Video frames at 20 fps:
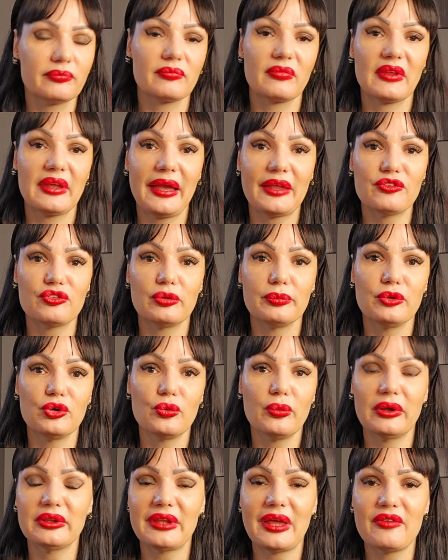get from you
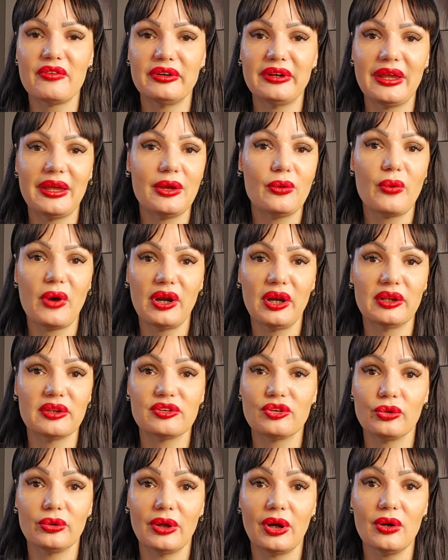whatever they wanted,
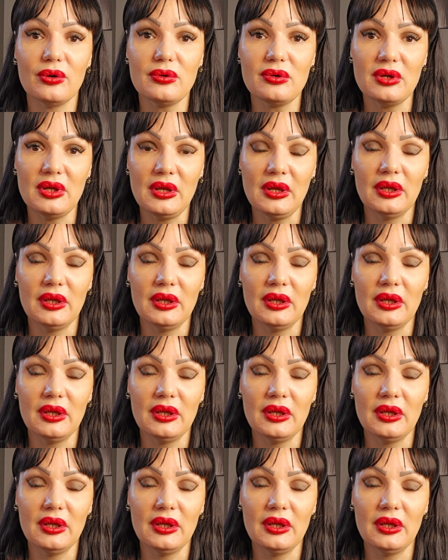you know.